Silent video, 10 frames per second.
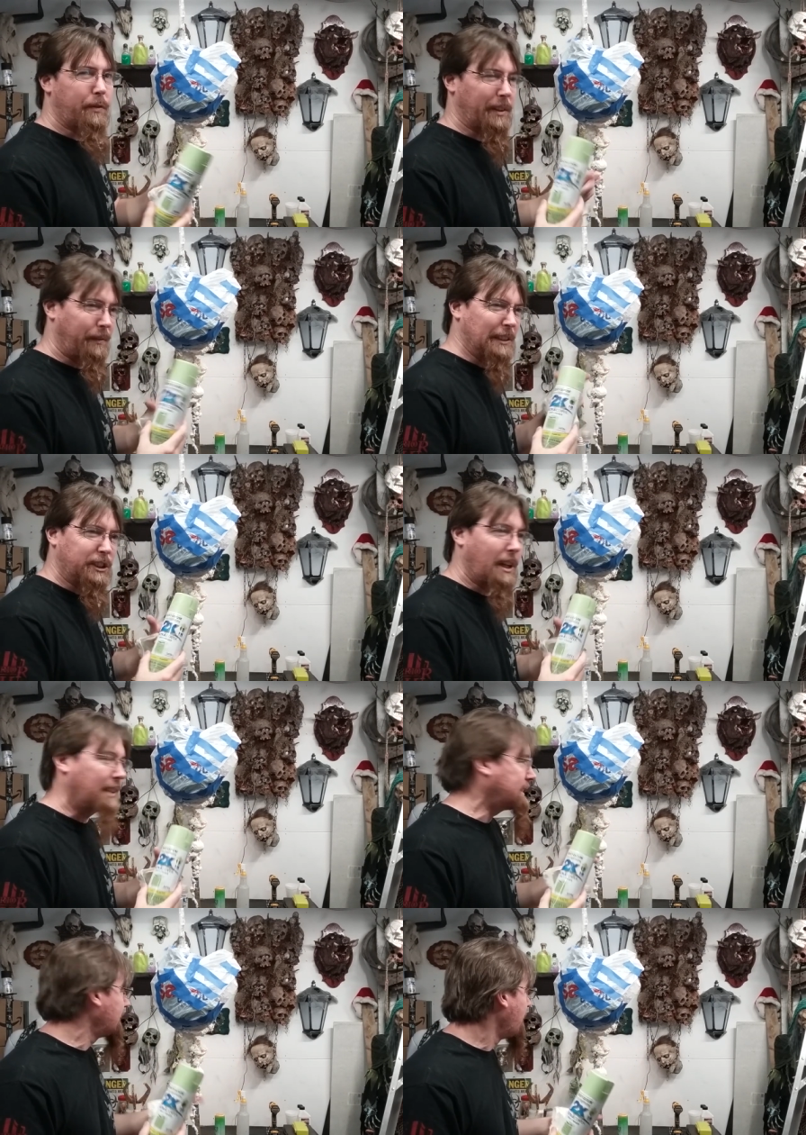for the fish
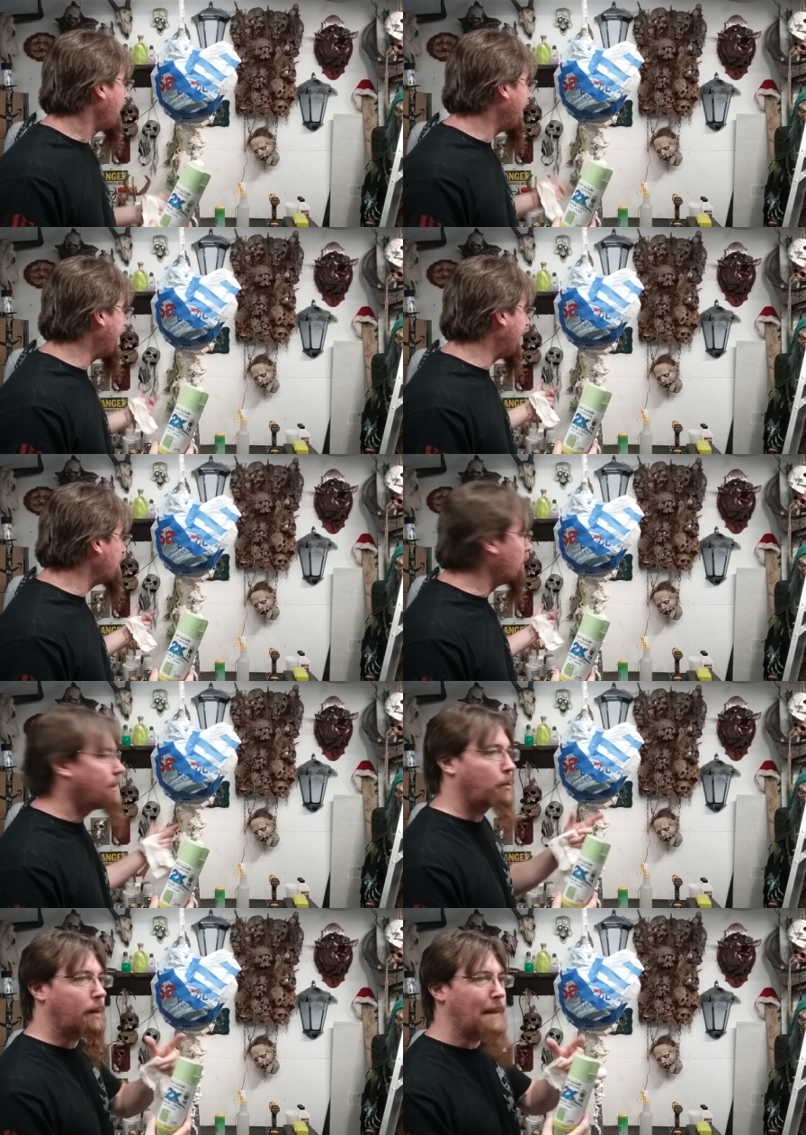guts and
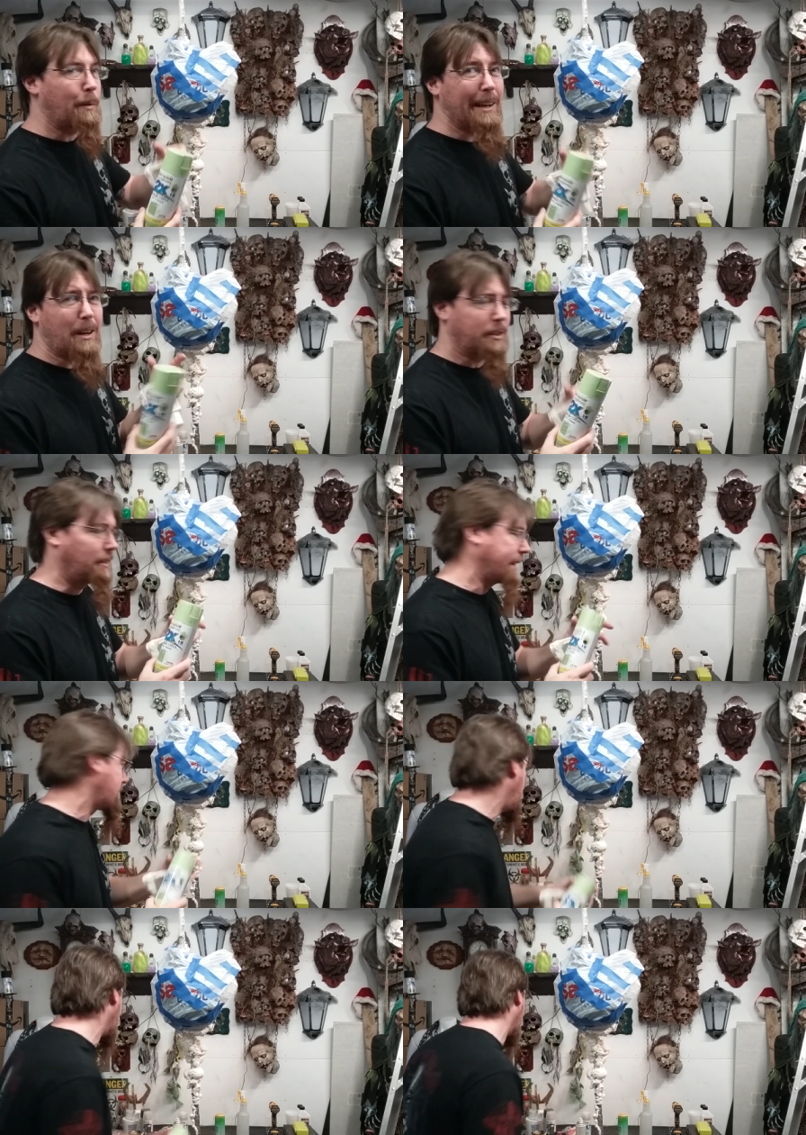work my way out to lighter
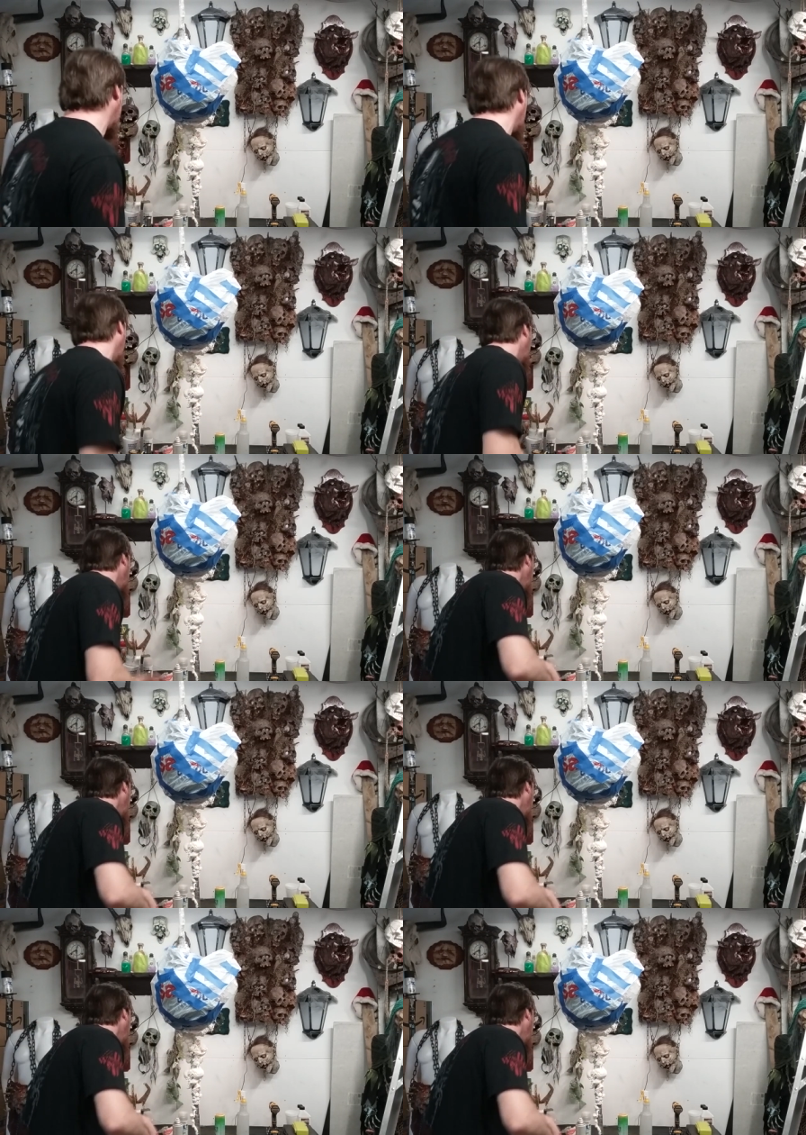colors. So